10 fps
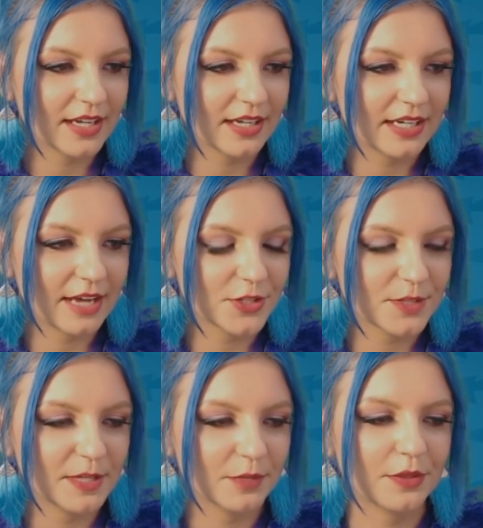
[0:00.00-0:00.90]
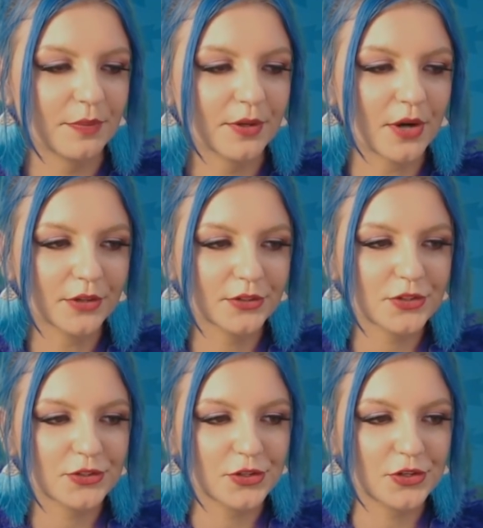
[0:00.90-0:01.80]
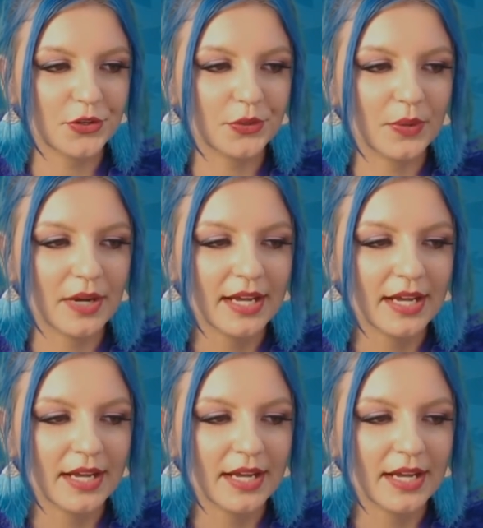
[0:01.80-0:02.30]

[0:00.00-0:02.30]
an announcement with regards to